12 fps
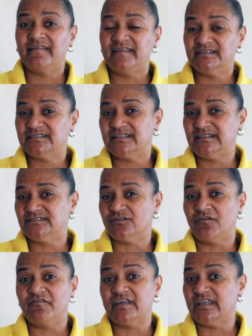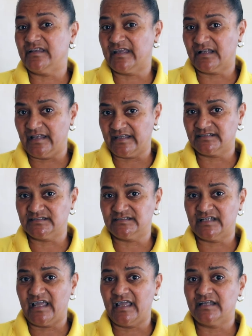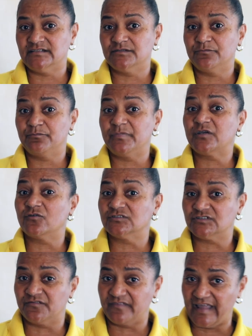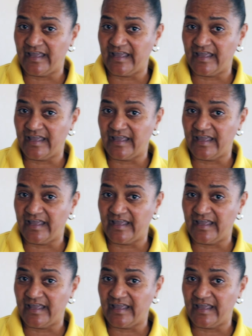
and these kids are very neglected. And because of